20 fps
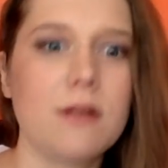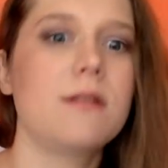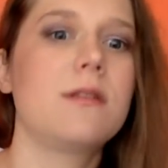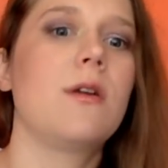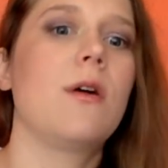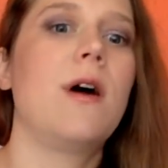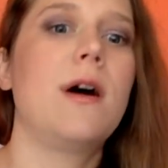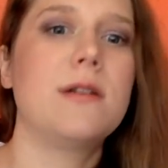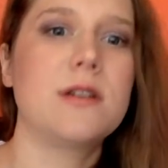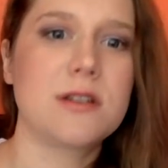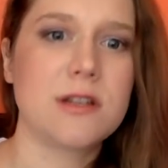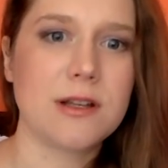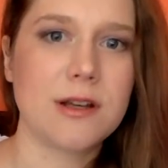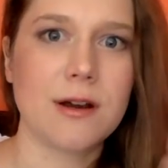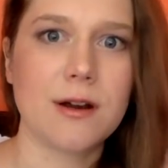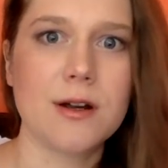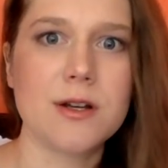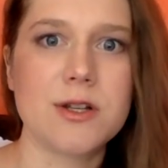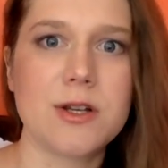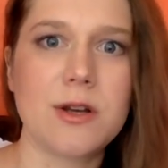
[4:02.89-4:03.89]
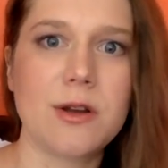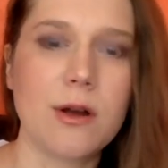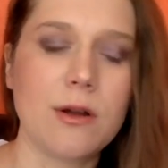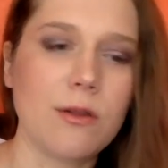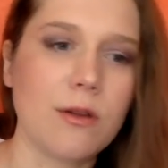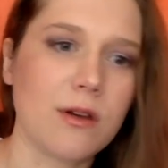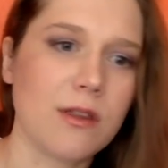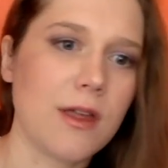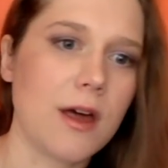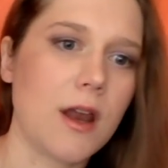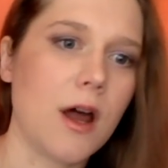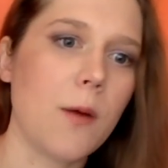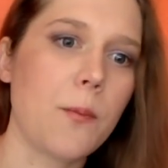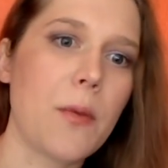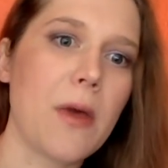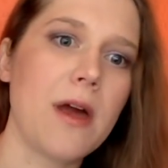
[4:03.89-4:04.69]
So I just encourage you to go look that up.